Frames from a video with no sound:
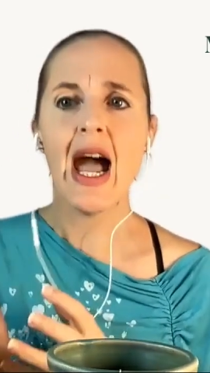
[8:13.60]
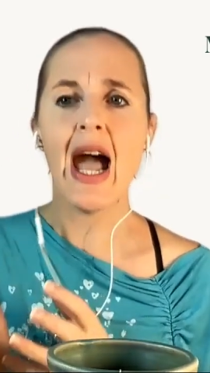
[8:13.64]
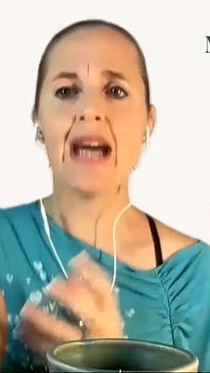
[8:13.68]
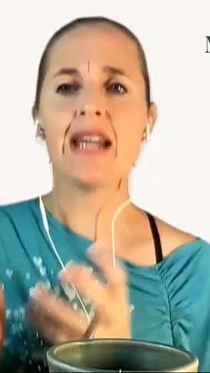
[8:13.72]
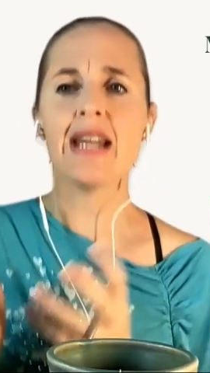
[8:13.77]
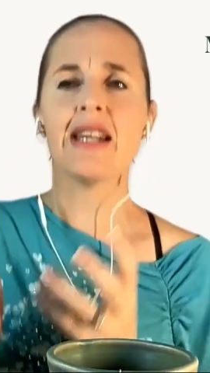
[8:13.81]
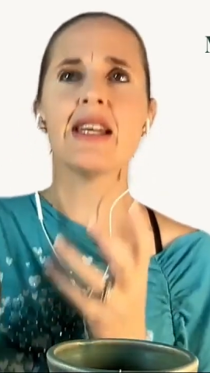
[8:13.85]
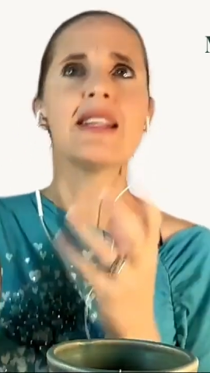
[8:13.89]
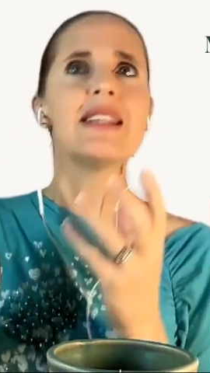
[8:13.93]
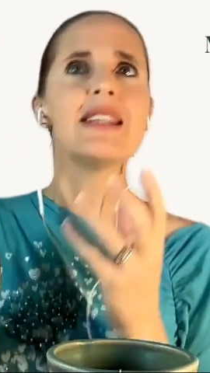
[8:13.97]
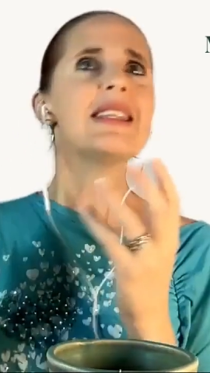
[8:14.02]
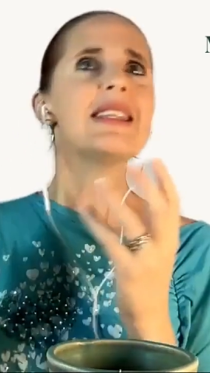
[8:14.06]

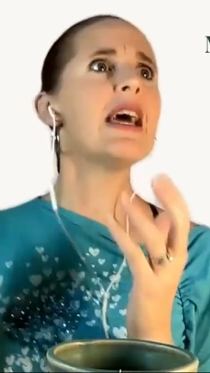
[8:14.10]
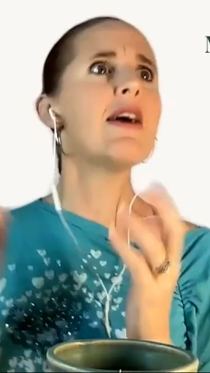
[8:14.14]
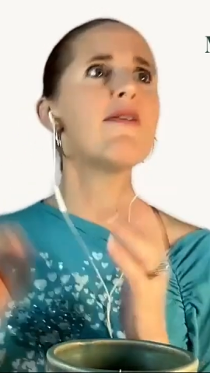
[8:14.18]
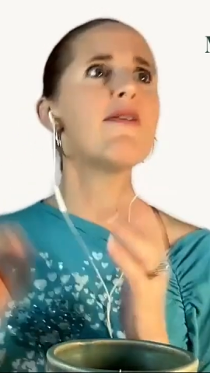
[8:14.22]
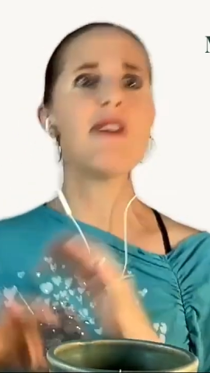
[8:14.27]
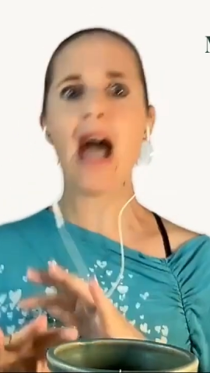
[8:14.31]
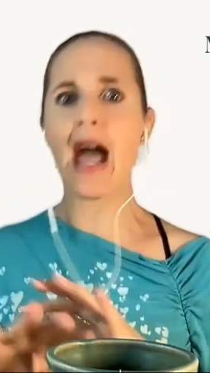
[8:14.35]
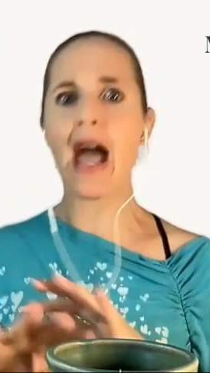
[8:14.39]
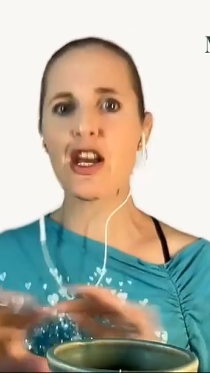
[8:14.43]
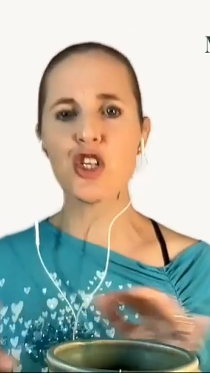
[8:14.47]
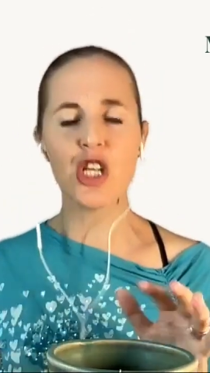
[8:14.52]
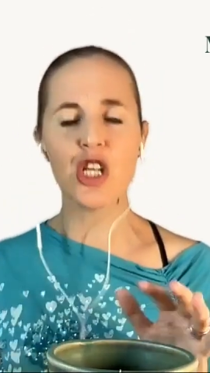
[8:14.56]
And it
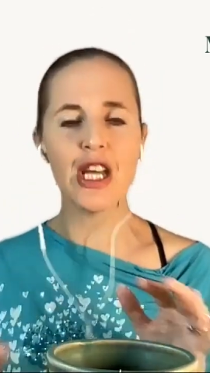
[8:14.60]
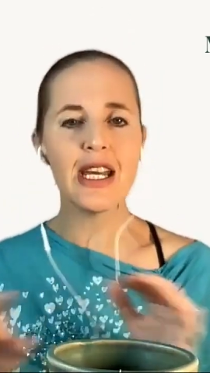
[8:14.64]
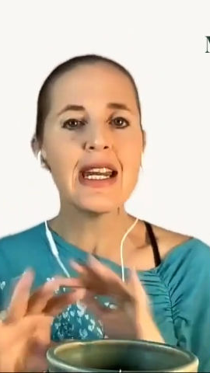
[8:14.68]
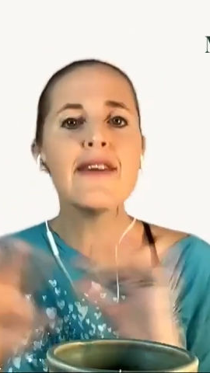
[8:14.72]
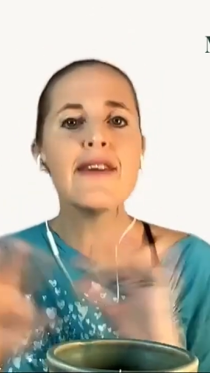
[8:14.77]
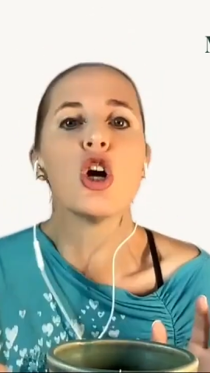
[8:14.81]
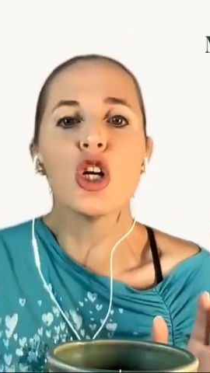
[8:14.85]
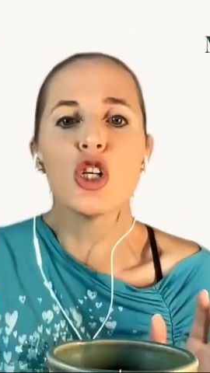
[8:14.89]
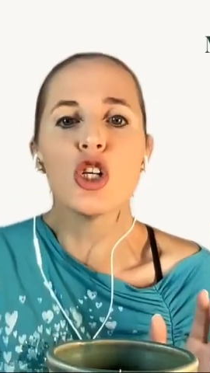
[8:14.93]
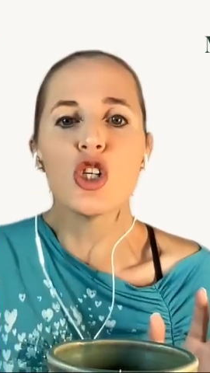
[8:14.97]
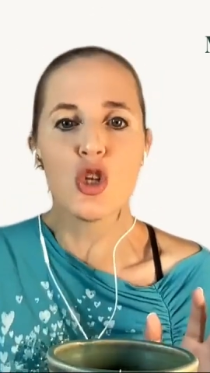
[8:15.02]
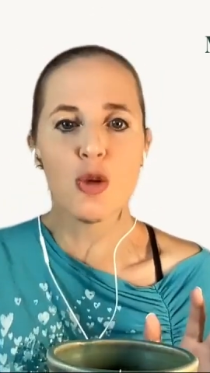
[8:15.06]
never actually
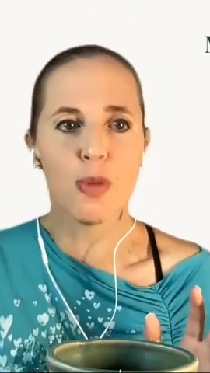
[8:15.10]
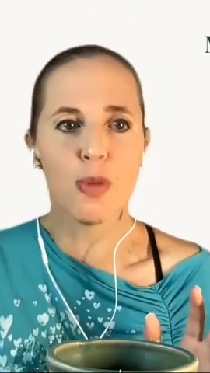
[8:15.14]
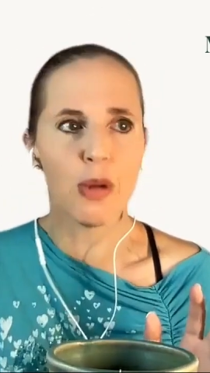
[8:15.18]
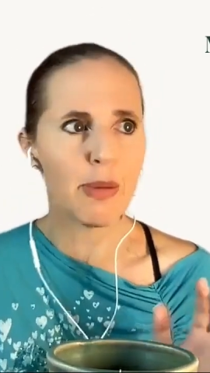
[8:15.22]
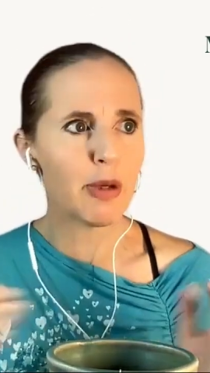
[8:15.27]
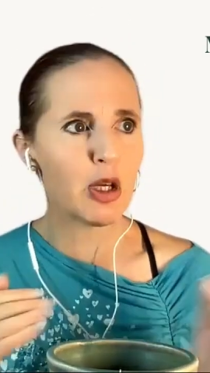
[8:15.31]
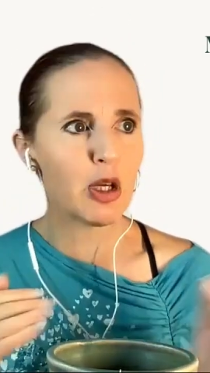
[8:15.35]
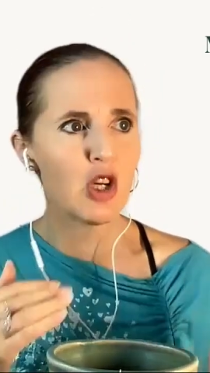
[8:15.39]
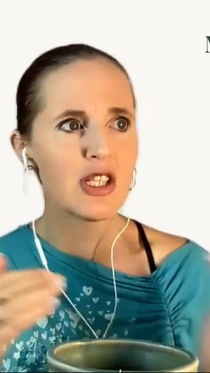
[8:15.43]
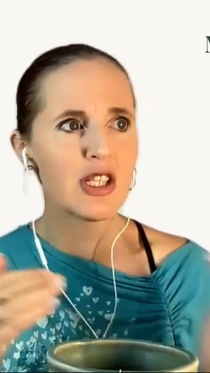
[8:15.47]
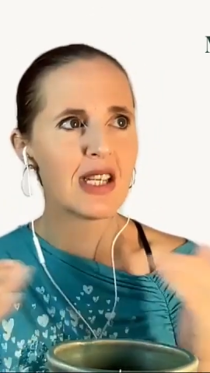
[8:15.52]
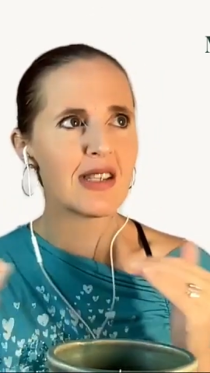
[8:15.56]
occurred to me
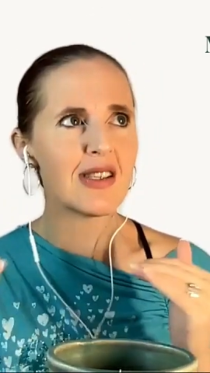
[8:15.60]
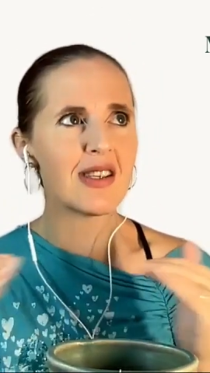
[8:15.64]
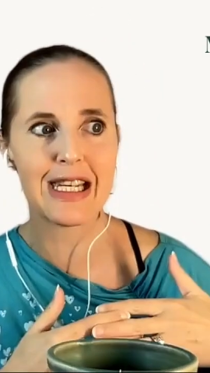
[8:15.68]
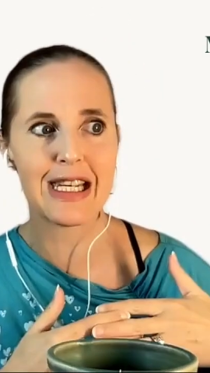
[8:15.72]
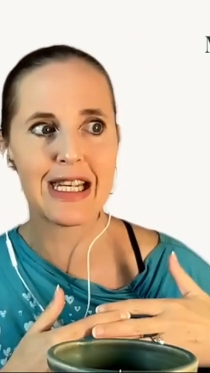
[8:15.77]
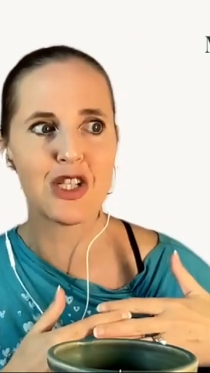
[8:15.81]
because it's